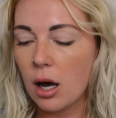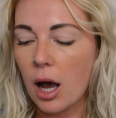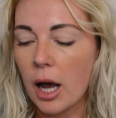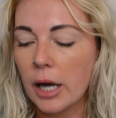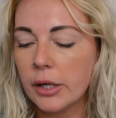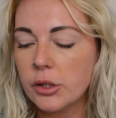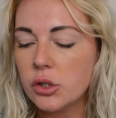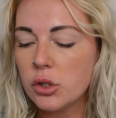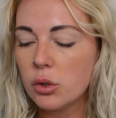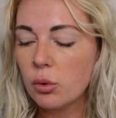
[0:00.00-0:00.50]

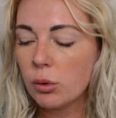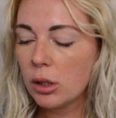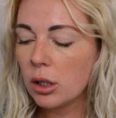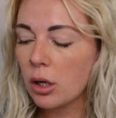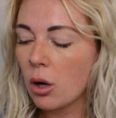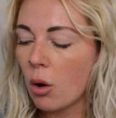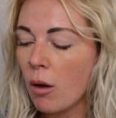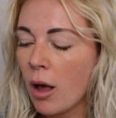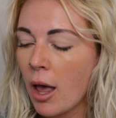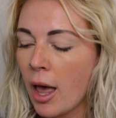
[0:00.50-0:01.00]
I do want to
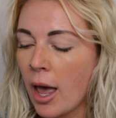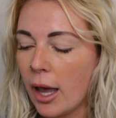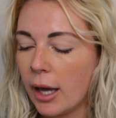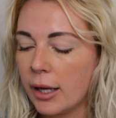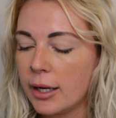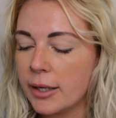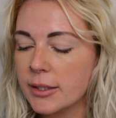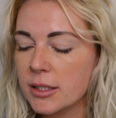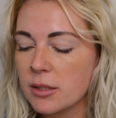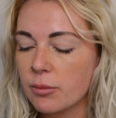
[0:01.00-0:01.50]
go
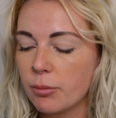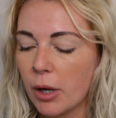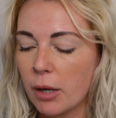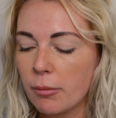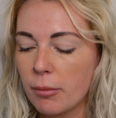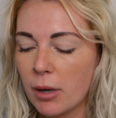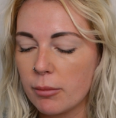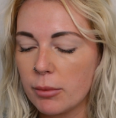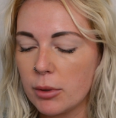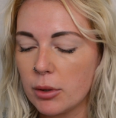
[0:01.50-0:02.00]
ahead and spray
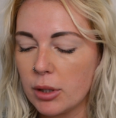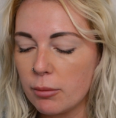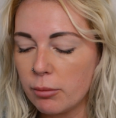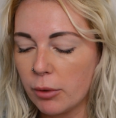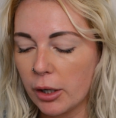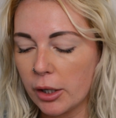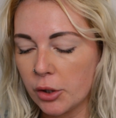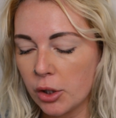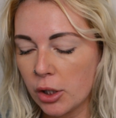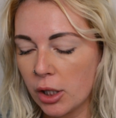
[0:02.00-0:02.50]
my beauty
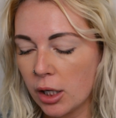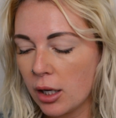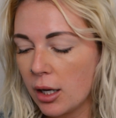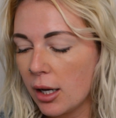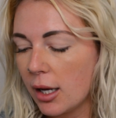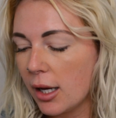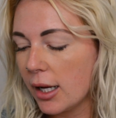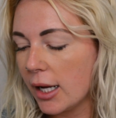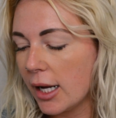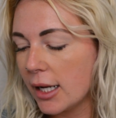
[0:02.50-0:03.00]
blender.
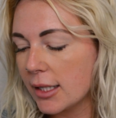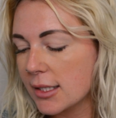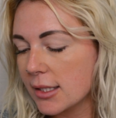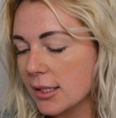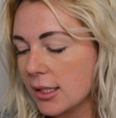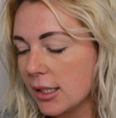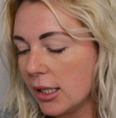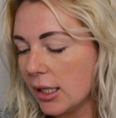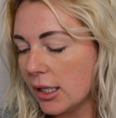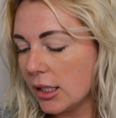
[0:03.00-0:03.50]
It's
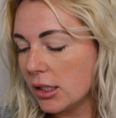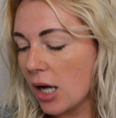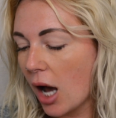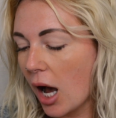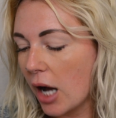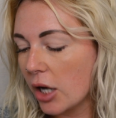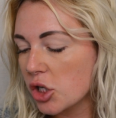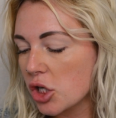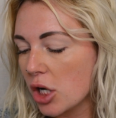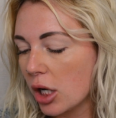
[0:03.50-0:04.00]
the
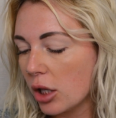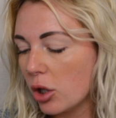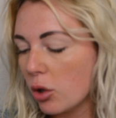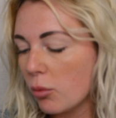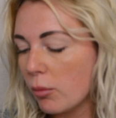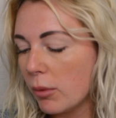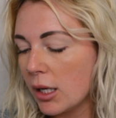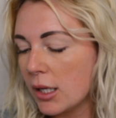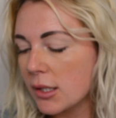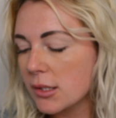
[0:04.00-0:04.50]
Tatcha
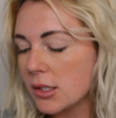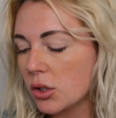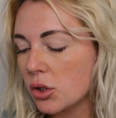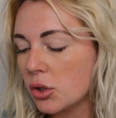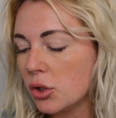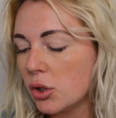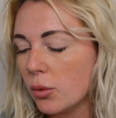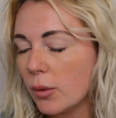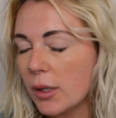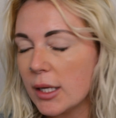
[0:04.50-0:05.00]
Luminous
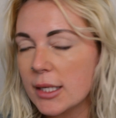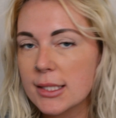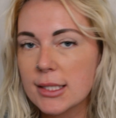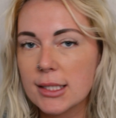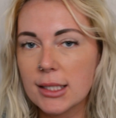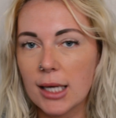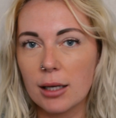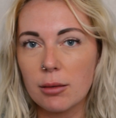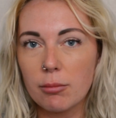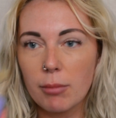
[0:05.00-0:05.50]
Dewy
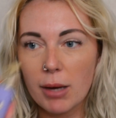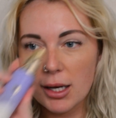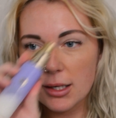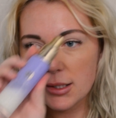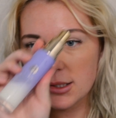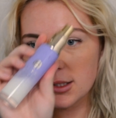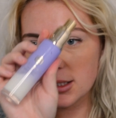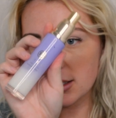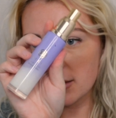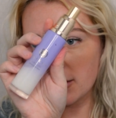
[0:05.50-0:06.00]
Skin
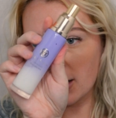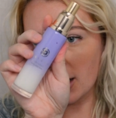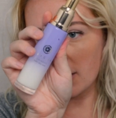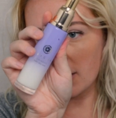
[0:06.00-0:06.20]
Mist that